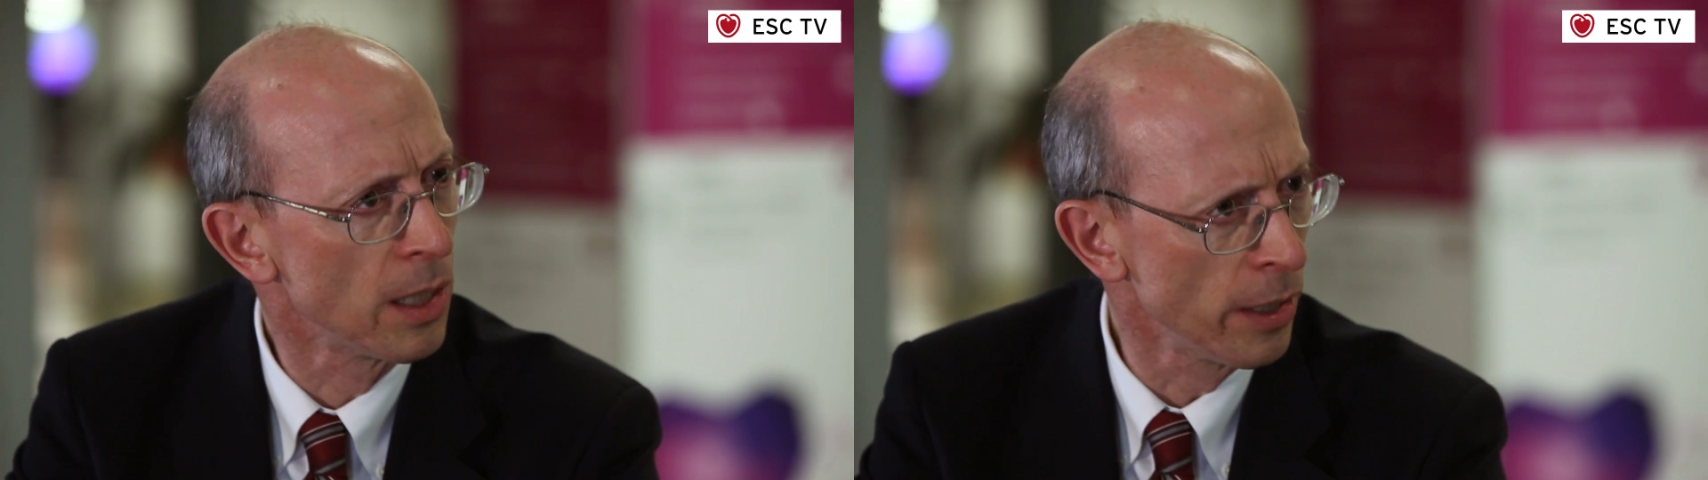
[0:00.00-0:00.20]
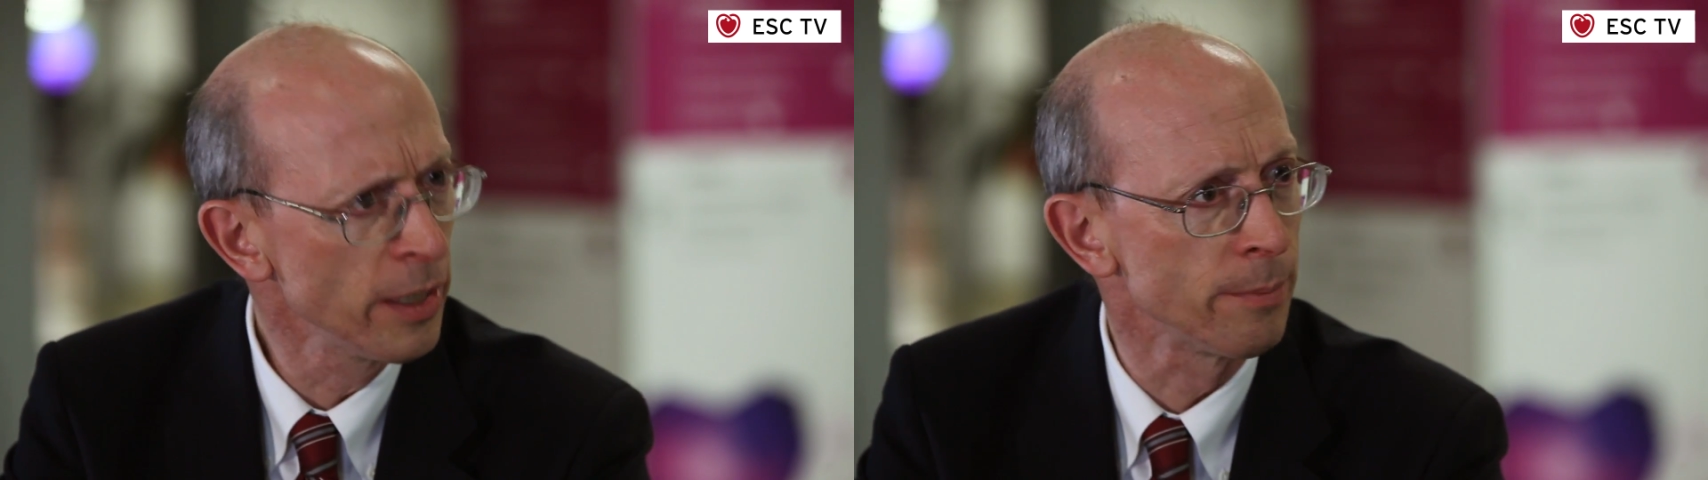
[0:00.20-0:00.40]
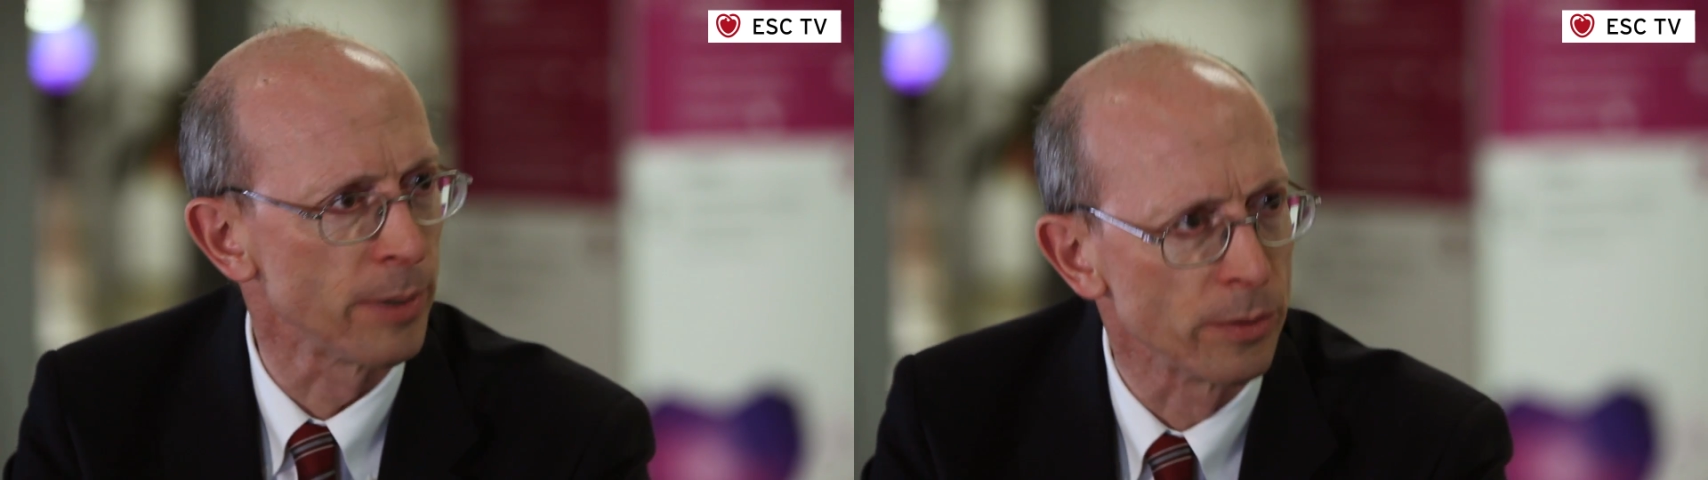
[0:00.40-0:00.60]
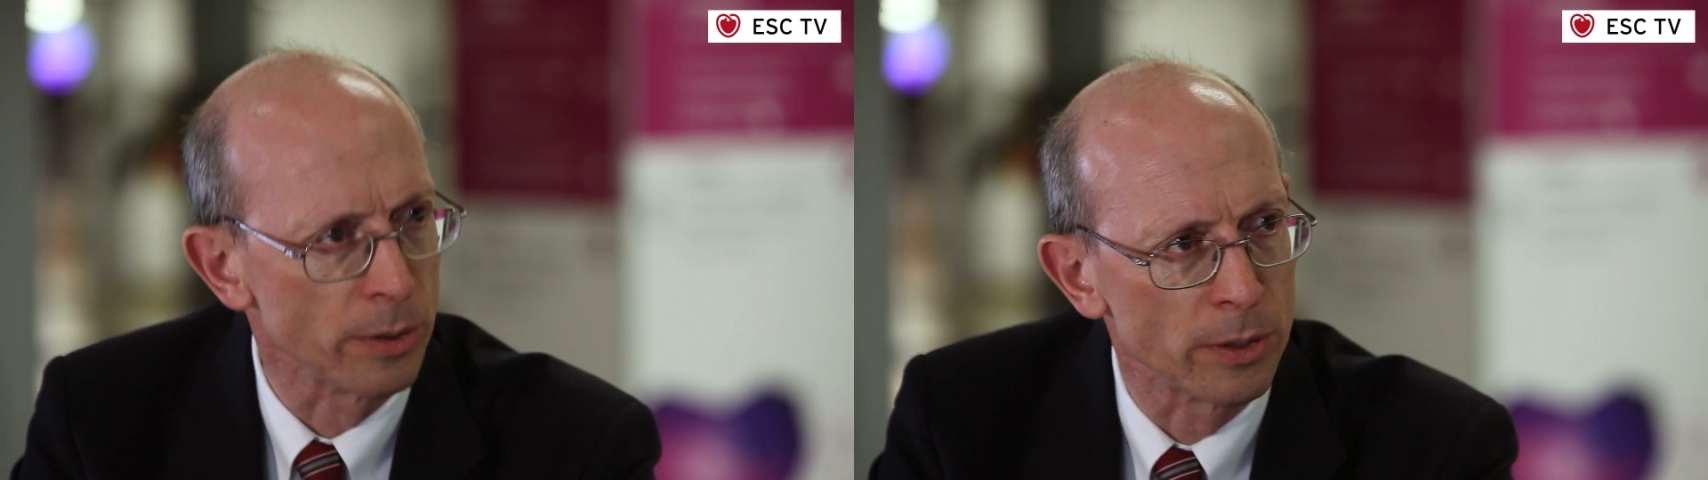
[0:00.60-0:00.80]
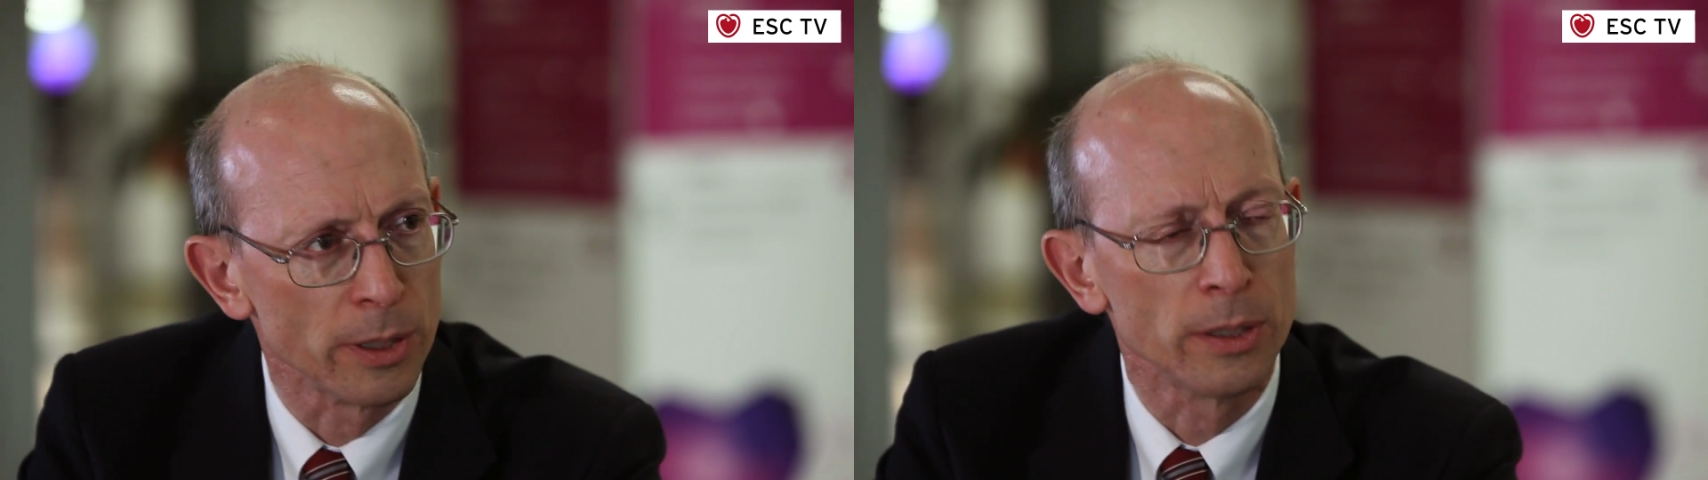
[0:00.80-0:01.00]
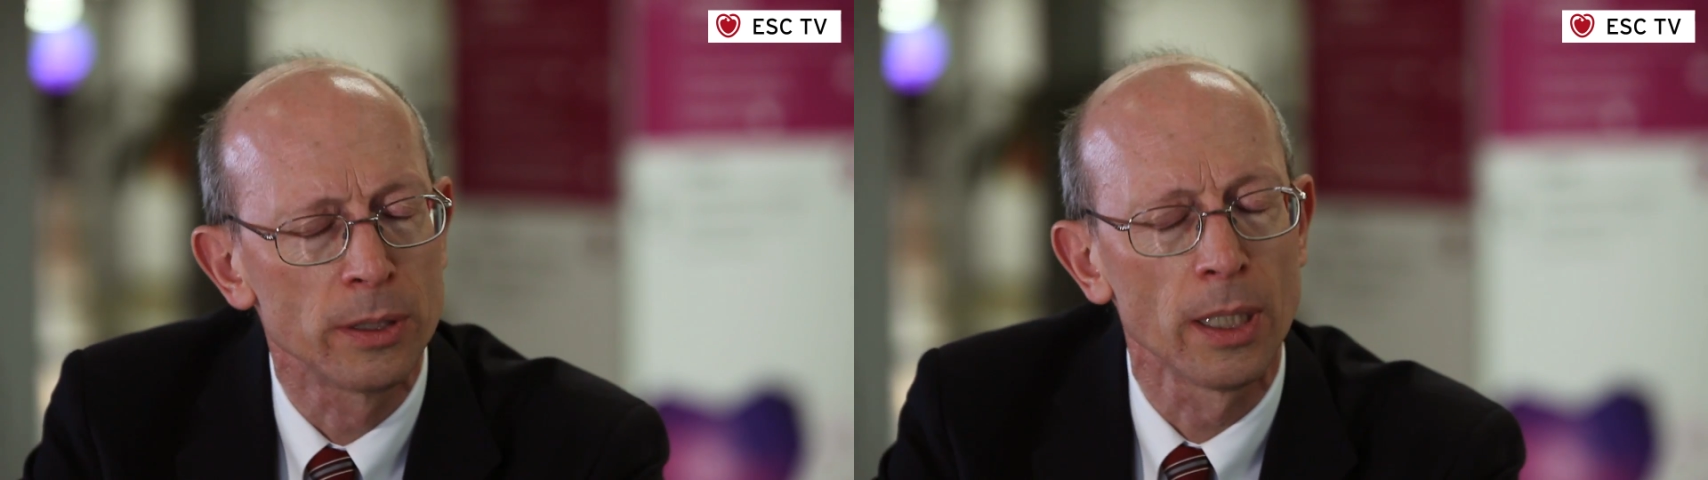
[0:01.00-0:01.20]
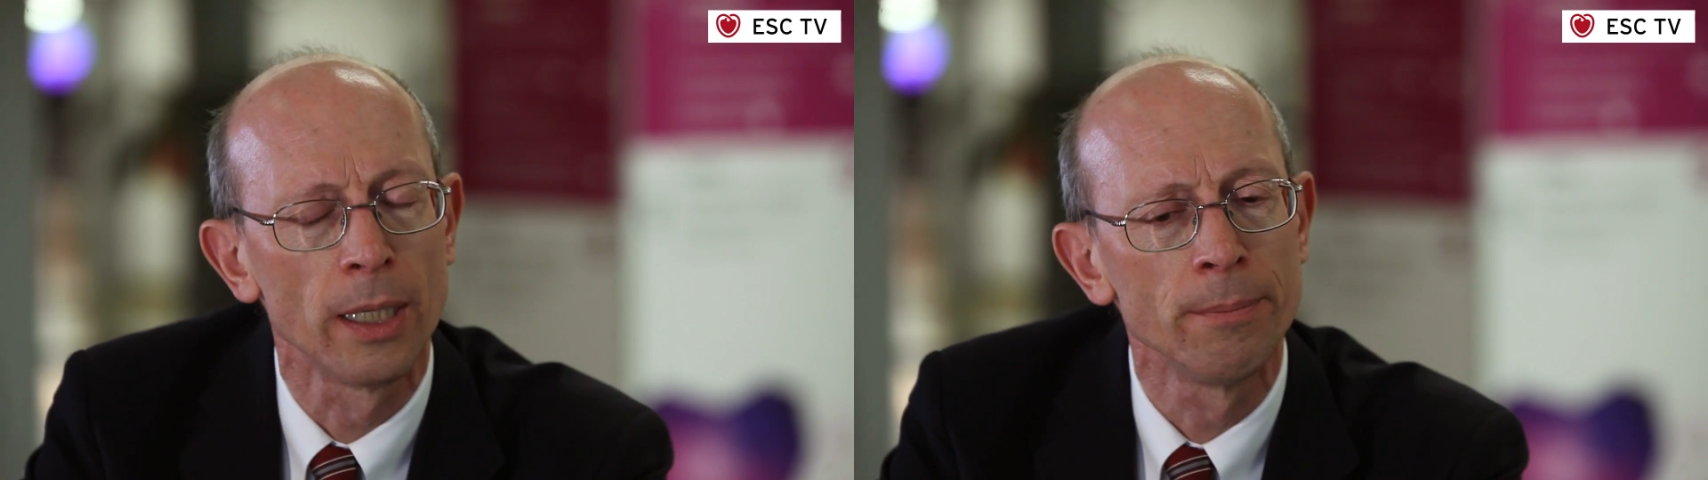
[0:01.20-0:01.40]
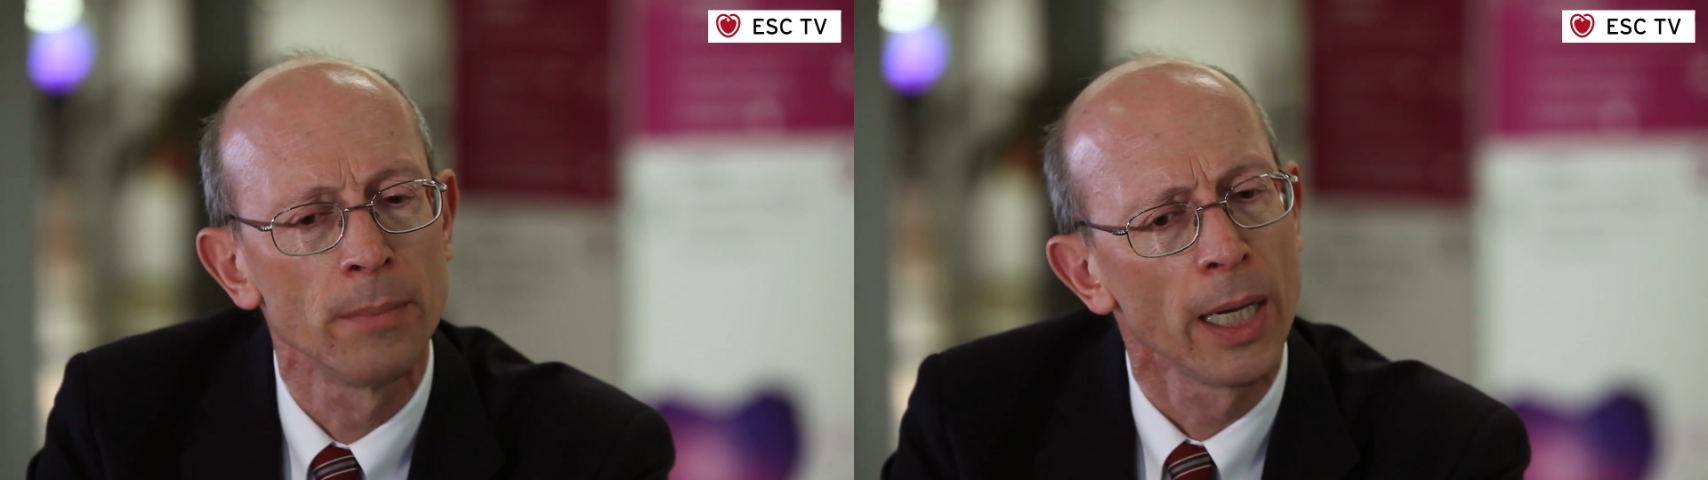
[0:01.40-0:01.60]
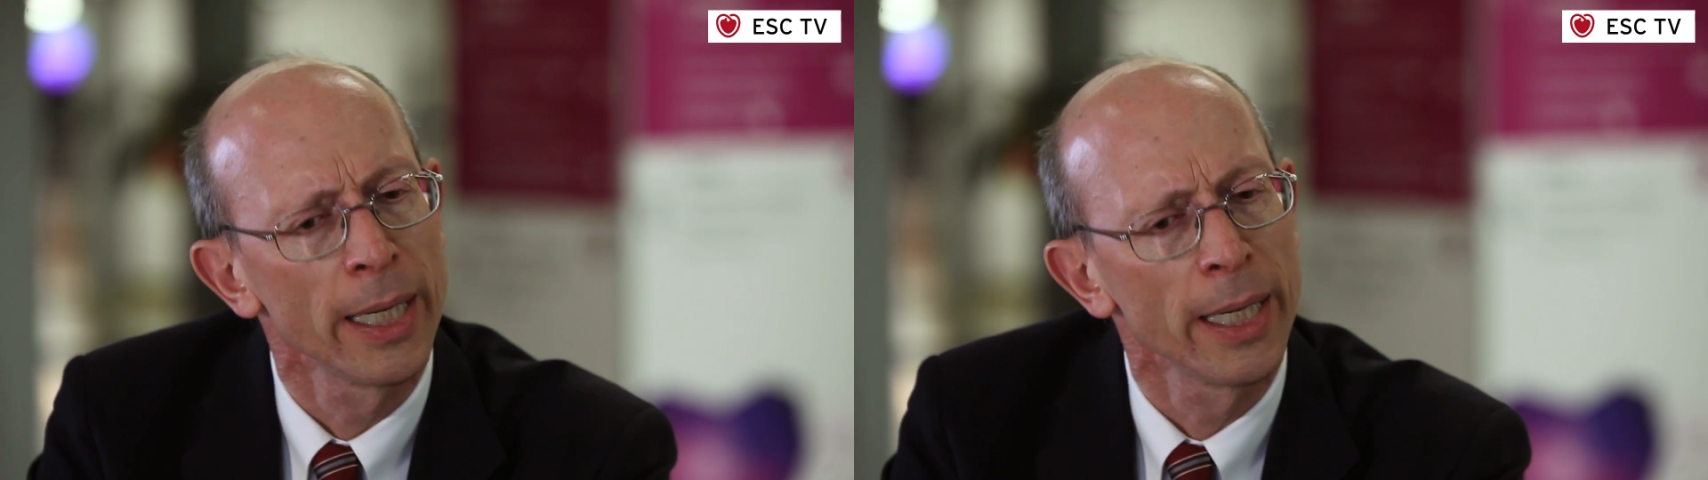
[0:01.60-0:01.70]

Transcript: learning processes. Mm-hmm. Um, mm.